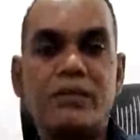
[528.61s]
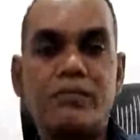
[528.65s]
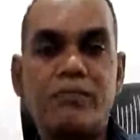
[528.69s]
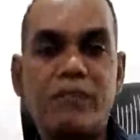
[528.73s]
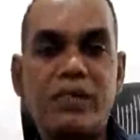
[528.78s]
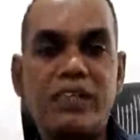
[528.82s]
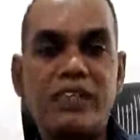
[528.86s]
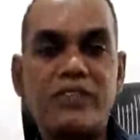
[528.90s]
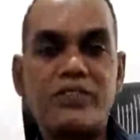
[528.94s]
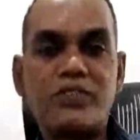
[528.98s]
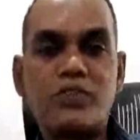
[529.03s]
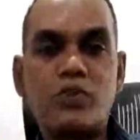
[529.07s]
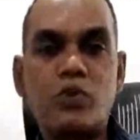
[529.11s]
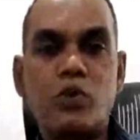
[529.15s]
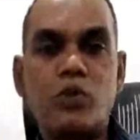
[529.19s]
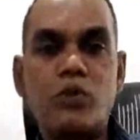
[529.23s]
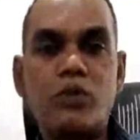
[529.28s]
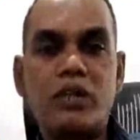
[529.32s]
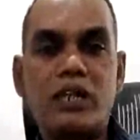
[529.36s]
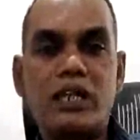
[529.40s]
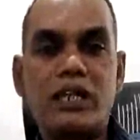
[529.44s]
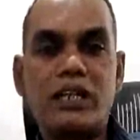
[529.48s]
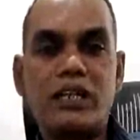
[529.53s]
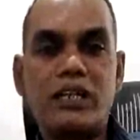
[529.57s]
please
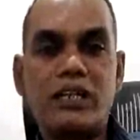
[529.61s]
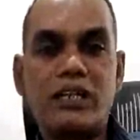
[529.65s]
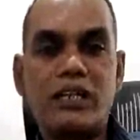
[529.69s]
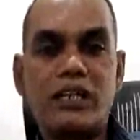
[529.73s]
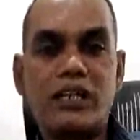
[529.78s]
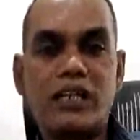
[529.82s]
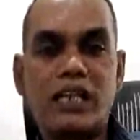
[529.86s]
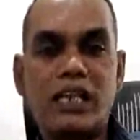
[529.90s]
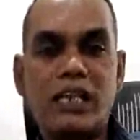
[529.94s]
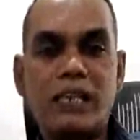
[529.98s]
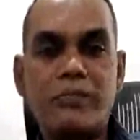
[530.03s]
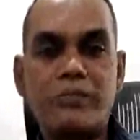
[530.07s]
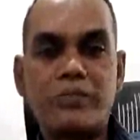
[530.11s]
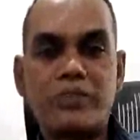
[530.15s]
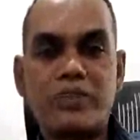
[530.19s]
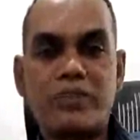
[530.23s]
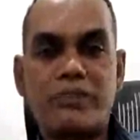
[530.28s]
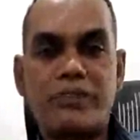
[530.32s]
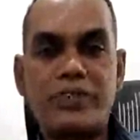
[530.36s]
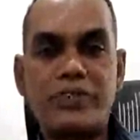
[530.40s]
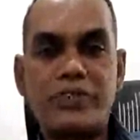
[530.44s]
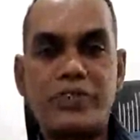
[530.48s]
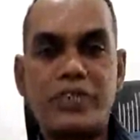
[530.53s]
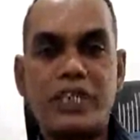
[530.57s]
don't keep
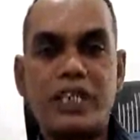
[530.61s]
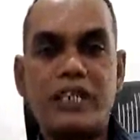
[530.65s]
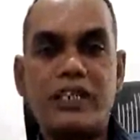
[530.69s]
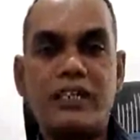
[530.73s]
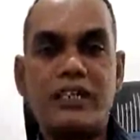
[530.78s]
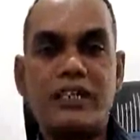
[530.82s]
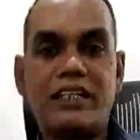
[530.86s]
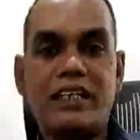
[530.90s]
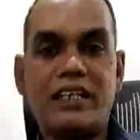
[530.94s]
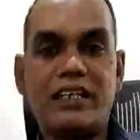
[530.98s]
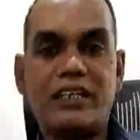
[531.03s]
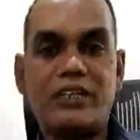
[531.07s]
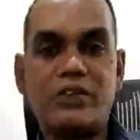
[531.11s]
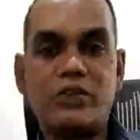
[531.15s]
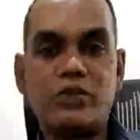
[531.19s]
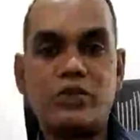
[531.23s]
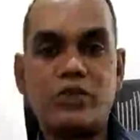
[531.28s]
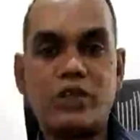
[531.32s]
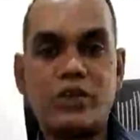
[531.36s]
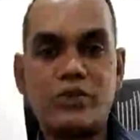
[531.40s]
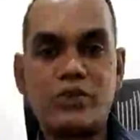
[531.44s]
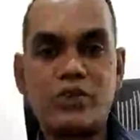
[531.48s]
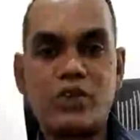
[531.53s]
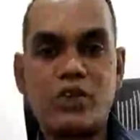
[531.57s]
sufficient
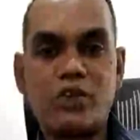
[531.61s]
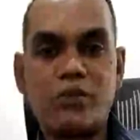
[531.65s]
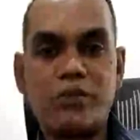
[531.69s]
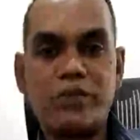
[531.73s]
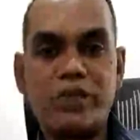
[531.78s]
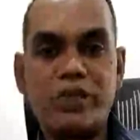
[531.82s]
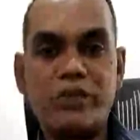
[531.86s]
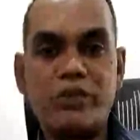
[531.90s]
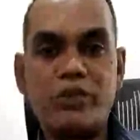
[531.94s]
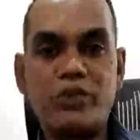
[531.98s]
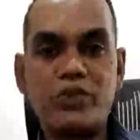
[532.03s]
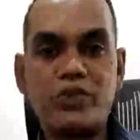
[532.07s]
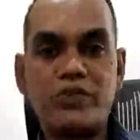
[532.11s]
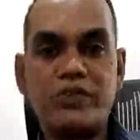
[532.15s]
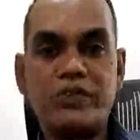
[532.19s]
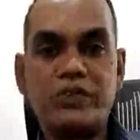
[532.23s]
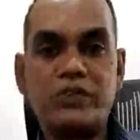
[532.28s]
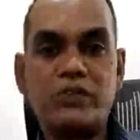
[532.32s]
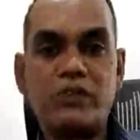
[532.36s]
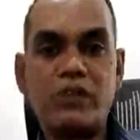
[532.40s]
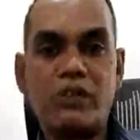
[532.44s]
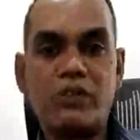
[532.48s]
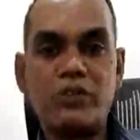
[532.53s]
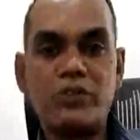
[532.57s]
2000 rupee notes, which
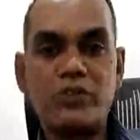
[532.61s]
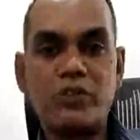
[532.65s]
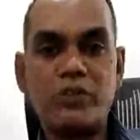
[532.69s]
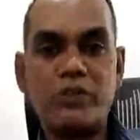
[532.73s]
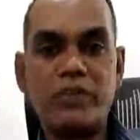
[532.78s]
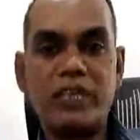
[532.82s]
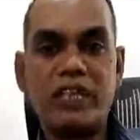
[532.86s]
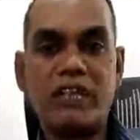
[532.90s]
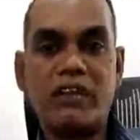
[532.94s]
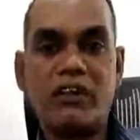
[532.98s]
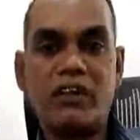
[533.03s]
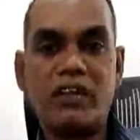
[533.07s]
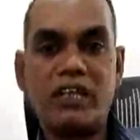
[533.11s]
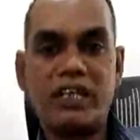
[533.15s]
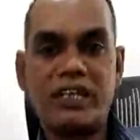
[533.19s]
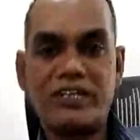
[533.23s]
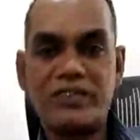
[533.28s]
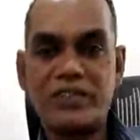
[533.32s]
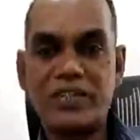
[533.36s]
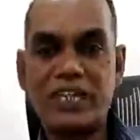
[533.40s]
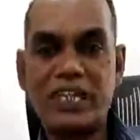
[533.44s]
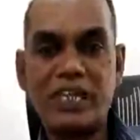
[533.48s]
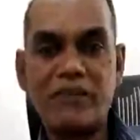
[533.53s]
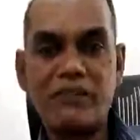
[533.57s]
will also be called
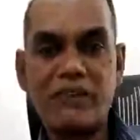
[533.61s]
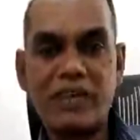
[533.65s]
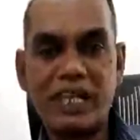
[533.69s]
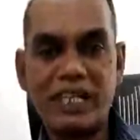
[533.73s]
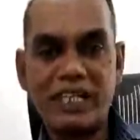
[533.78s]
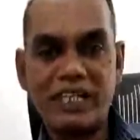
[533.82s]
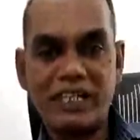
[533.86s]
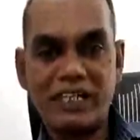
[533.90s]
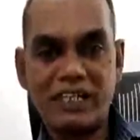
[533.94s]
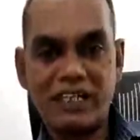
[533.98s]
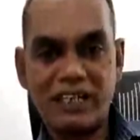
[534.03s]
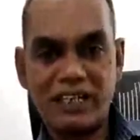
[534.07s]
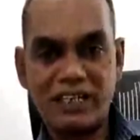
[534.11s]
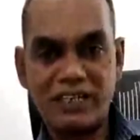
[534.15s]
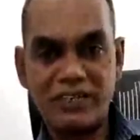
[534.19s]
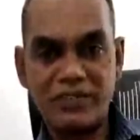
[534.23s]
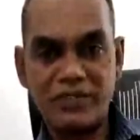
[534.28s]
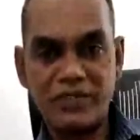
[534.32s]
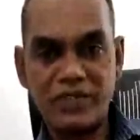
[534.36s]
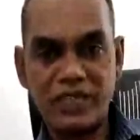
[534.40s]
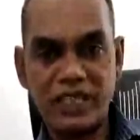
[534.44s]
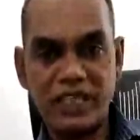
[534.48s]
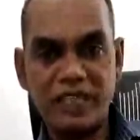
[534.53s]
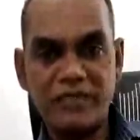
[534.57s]
as an invalid
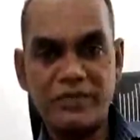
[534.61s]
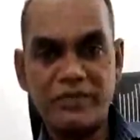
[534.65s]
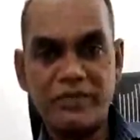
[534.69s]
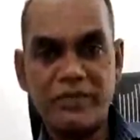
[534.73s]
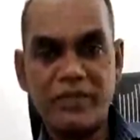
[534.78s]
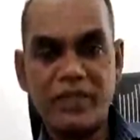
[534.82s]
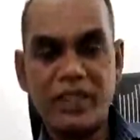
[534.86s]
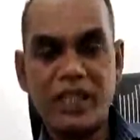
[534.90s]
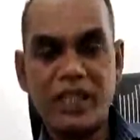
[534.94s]
currency.